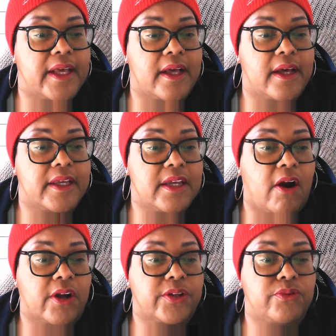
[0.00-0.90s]
uh, he
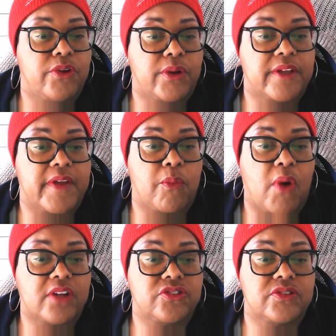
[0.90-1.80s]
argued, noting that
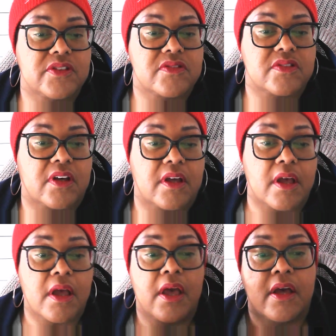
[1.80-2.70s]
Washington's
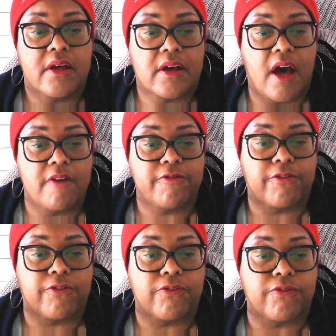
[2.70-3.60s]

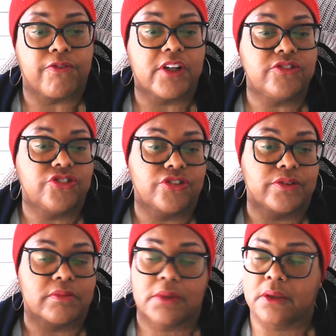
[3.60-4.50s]

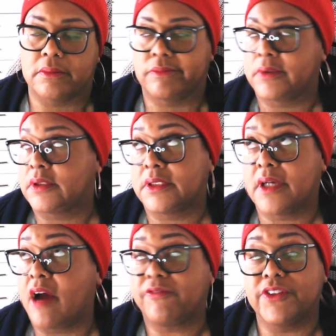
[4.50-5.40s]
confrontational, no,
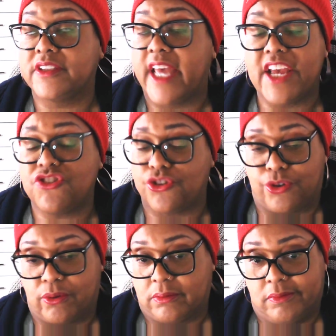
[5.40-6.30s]

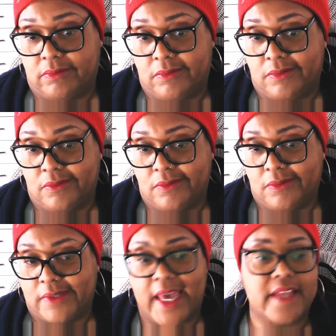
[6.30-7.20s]
confrontational
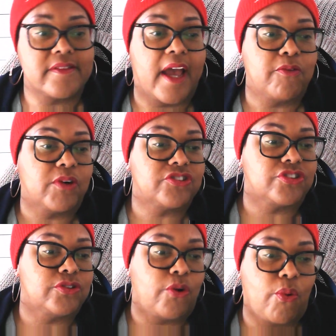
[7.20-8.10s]
anti
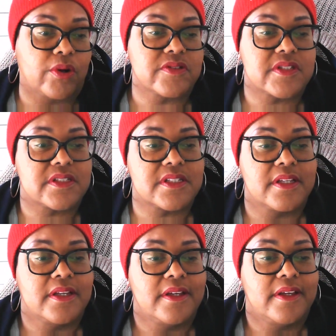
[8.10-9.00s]
Russian course
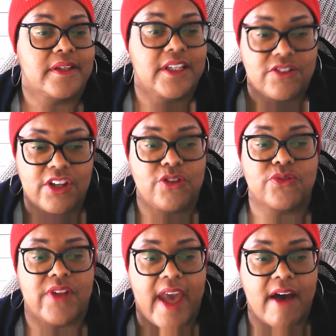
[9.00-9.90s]

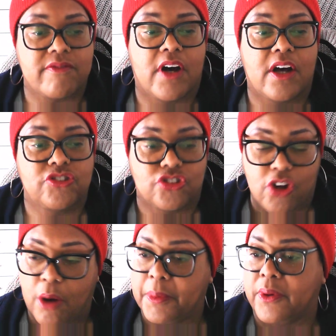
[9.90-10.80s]
continues to have a
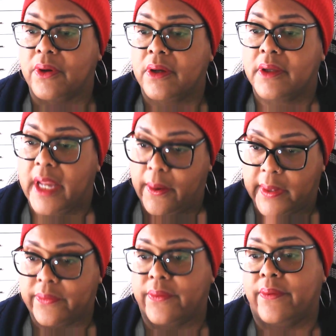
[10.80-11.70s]
sharper
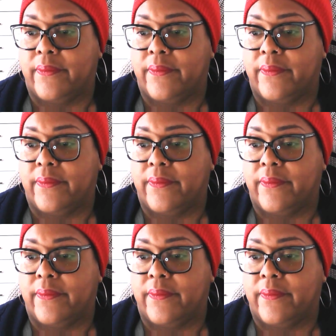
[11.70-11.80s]
character.